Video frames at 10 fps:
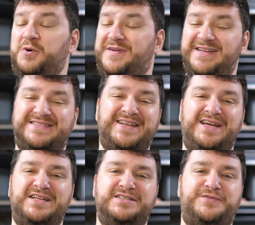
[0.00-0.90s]
or
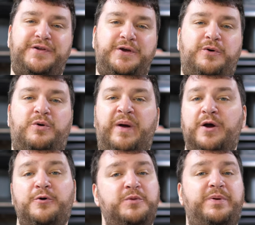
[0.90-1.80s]
dislike in this video are my
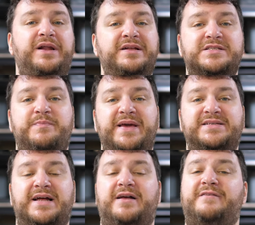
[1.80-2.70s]
own opinions
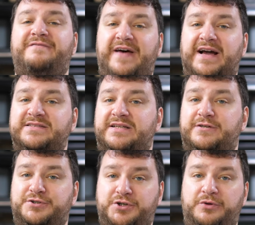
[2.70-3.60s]
based on the facts that
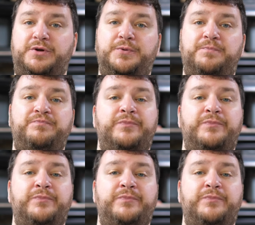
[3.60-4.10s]
I'll show you.